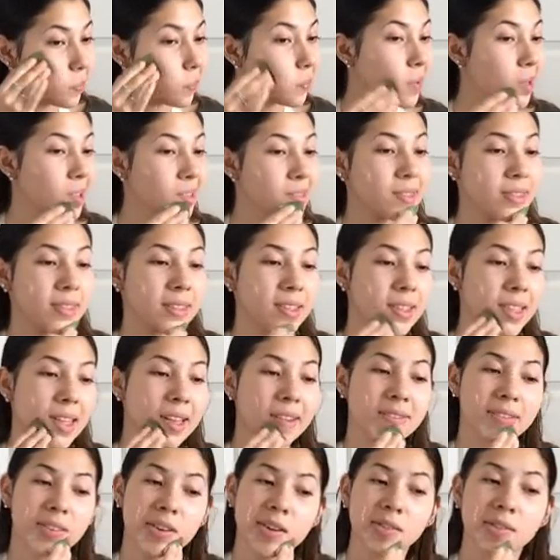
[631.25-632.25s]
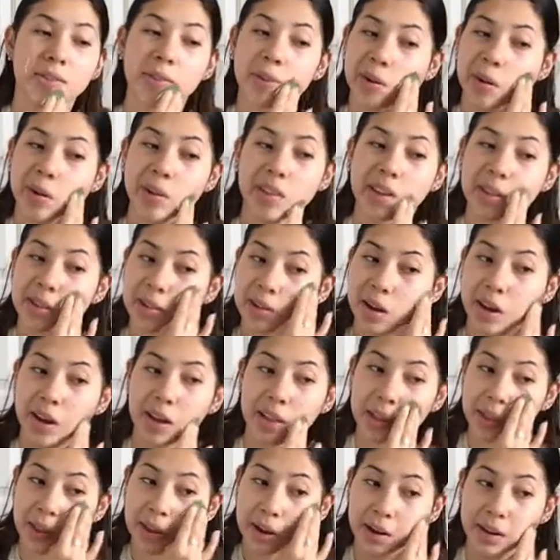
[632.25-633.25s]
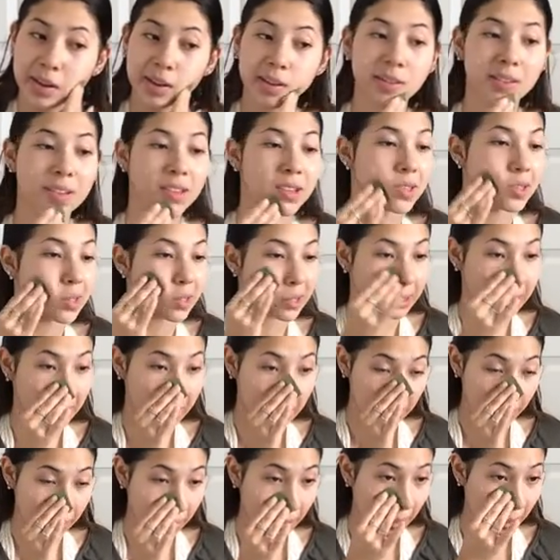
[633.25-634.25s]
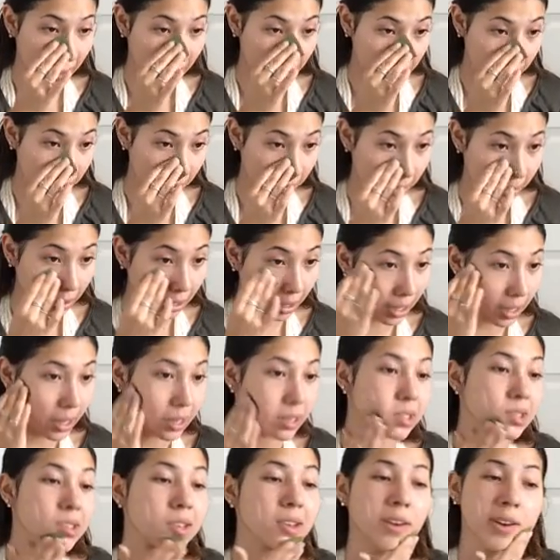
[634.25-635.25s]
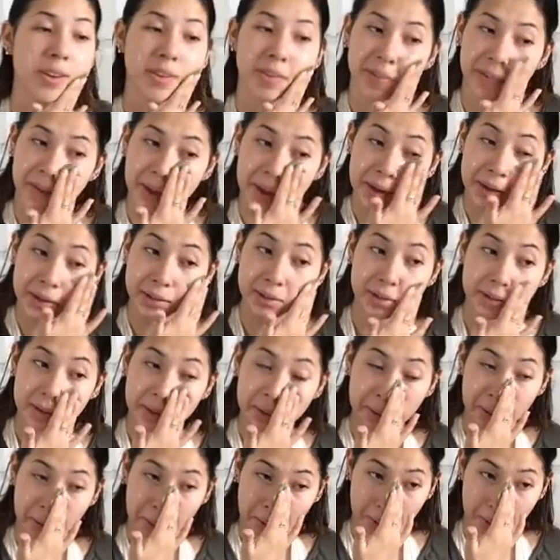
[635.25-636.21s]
but the leftover that's on there, you can just keep on putting it to your face.